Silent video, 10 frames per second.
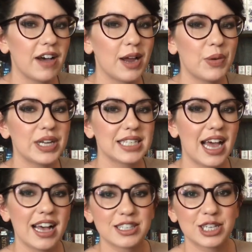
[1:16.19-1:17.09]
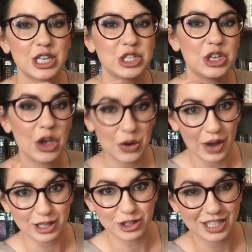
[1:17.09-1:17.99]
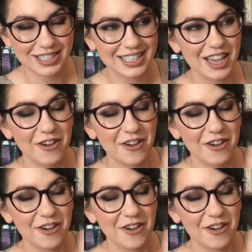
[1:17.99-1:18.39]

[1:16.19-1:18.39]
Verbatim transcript: I want to ask two questions.